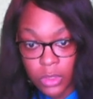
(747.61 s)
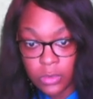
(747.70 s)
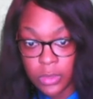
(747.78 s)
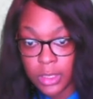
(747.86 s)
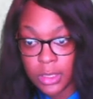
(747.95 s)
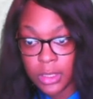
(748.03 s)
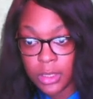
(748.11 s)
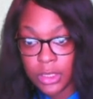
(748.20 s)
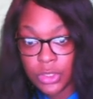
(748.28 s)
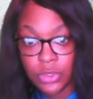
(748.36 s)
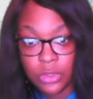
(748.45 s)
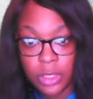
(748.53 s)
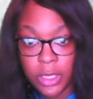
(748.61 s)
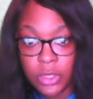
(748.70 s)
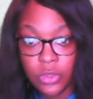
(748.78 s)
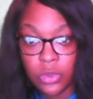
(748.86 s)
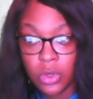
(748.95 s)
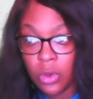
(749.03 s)
okay, they let let
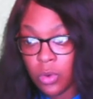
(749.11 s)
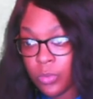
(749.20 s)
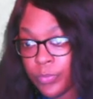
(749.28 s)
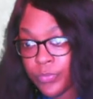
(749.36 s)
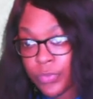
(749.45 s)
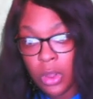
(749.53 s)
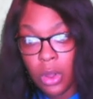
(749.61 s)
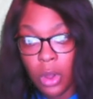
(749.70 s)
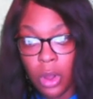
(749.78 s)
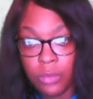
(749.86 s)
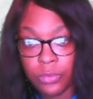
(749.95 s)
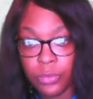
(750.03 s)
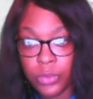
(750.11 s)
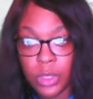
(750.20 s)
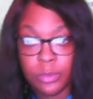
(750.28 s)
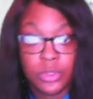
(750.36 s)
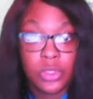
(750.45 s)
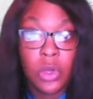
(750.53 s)
you know off
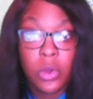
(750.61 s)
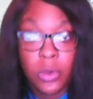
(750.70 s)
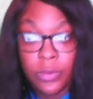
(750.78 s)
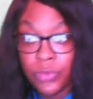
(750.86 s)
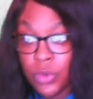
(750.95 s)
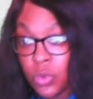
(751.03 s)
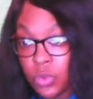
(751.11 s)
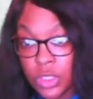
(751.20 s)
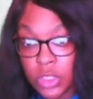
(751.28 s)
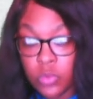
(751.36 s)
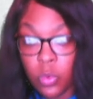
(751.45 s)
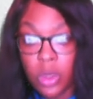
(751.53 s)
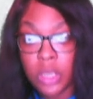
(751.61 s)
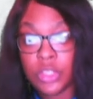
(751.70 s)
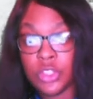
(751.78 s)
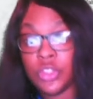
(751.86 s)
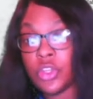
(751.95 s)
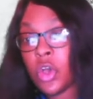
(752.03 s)
rip. So if you just wanted
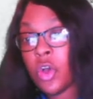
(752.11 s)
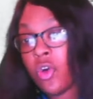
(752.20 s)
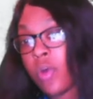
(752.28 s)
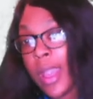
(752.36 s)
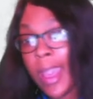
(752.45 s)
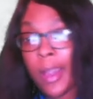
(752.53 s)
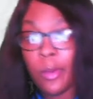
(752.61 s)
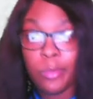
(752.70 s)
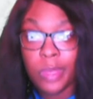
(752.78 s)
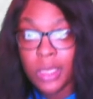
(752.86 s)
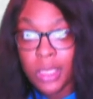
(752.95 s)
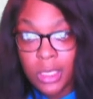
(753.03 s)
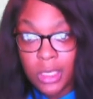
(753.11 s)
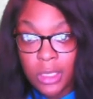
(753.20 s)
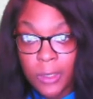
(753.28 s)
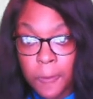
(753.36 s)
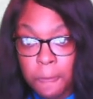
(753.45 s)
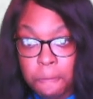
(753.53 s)
to know how many
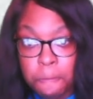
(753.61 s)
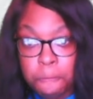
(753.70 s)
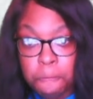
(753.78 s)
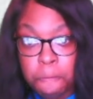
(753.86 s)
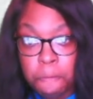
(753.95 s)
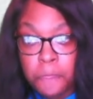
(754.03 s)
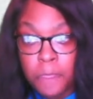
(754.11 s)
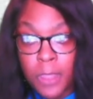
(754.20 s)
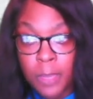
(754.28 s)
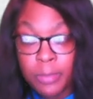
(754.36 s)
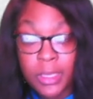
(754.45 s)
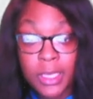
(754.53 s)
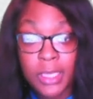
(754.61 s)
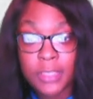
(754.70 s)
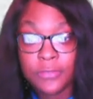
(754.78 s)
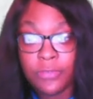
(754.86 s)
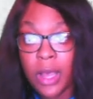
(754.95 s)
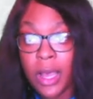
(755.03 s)

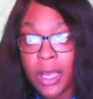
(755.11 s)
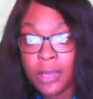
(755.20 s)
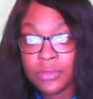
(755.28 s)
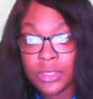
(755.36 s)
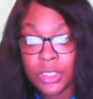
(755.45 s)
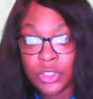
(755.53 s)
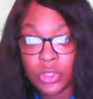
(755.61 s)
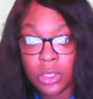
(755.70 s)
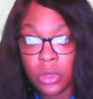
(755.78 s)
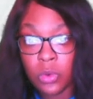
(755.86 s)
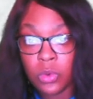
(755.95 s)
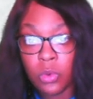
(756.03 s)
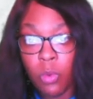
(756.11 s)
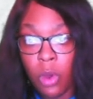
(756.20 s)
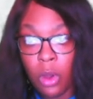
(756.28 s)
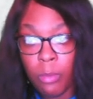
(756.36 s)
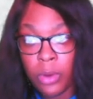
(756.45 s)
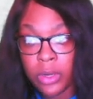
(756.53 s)
PS5s that your local
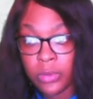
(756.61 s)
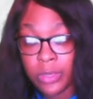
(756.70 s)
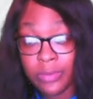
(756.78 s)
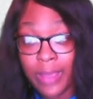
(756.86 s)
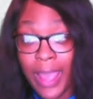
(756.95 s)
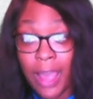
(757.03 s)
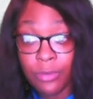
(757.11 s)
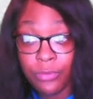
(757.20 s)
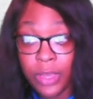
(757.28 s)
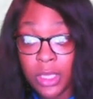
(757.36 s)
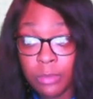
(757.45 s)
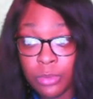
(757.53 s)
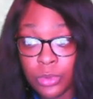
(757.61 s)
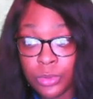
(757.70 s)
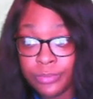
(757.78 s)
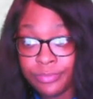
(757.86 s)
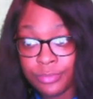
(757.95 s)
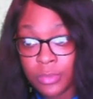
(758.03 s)
Walmart or whatever have
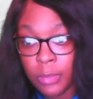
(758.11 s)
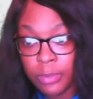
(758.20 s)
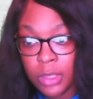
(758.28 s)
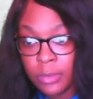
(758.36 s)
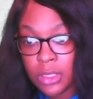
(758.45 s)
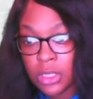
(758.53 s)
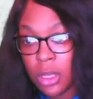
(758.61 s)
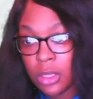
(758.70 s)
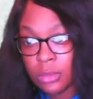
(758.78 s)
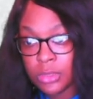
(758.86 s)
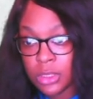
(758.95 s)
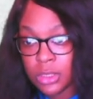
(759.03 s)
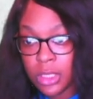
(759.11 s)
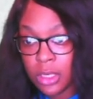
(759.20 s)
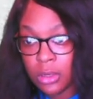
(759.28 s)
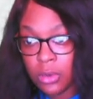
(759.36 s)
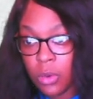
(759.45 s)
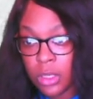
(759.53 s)
available, pretty much all of them just say
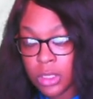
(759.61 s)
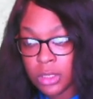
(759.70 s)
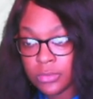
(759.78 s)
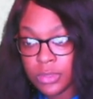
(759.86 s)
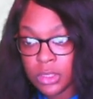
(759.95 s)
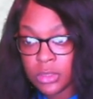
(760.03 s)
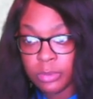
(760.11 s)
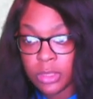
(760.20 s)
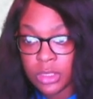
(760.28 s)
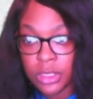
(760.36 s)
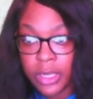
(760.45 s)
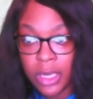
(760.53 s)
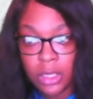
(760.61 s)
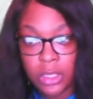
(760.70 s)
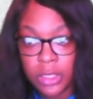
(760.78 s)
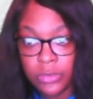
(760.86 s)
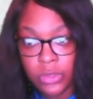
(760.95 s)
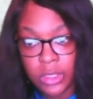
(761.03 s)
a quantity of six plus. They're not going to
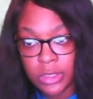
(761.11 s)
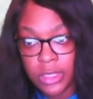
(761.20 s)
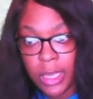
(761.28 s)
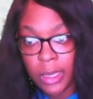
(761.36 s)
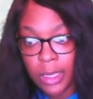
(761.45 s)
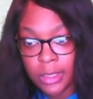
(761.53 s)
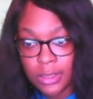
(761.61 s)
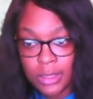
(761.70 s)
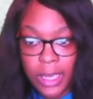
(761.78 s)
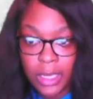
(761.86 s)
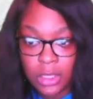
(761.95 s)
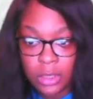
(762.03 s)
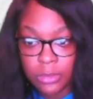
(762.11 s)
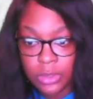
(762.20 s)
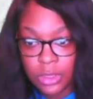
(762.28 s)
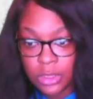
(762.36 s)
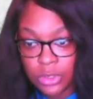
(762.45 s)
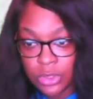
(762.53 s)
give you an exact exact number.
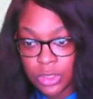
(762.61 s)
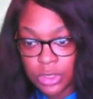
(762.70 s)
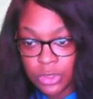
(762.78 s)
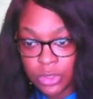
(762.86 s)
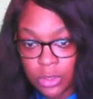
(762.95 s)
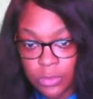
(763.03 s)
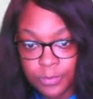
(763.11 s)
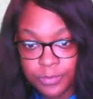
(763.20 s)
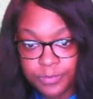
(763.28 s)
These are just, you know,